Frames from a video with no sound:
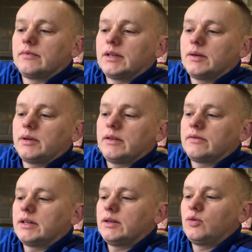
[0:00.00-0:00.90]
There we have
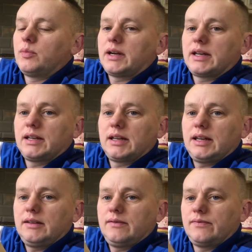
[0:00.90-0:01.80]
that all back in
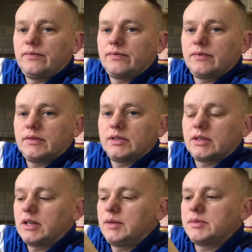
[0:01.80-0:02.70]
again. Just
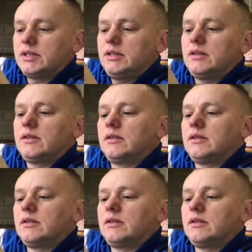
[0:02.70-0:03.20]
clips in.